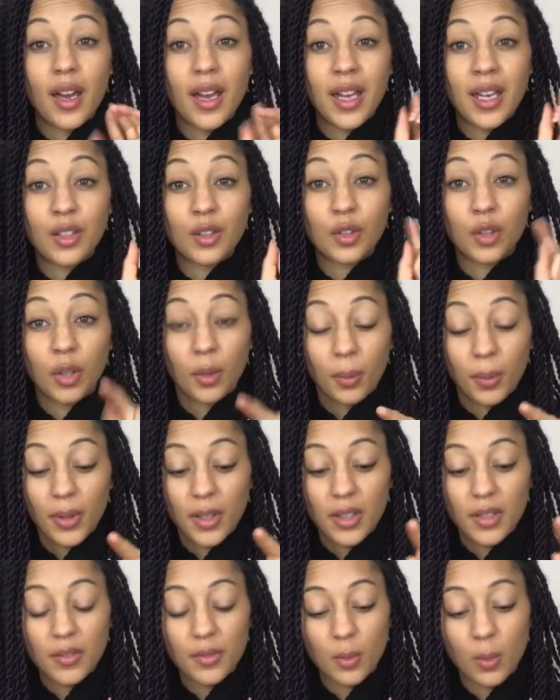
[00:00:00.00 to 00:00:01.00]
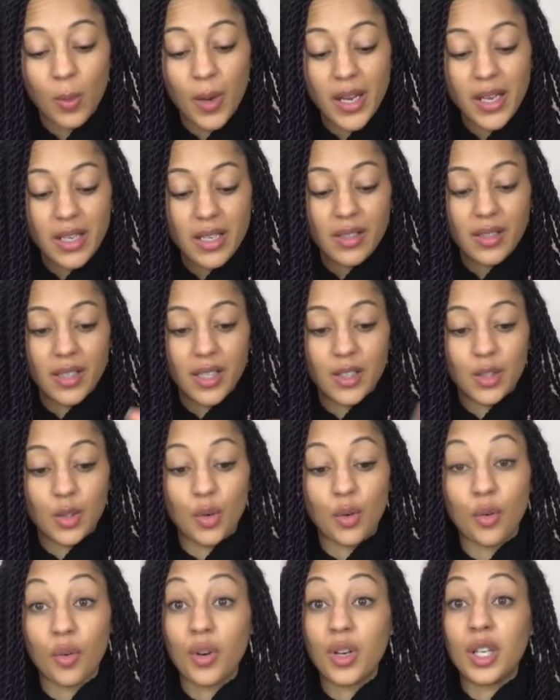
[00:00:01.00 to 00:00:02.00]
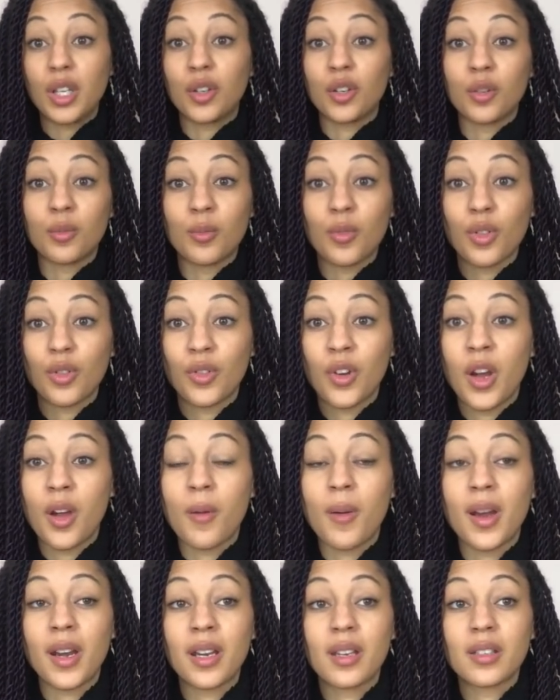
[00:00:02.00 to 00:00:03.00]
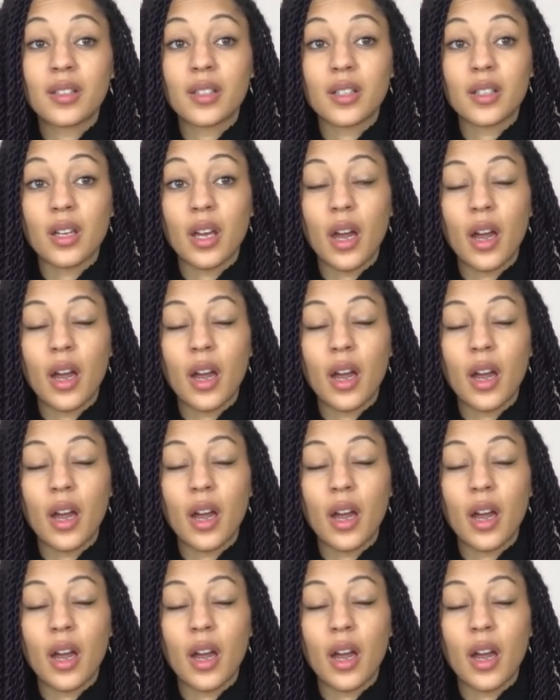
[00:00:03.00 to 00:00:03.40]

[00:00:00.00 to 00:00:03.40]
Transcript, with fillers: in a couple of ways that's already come through and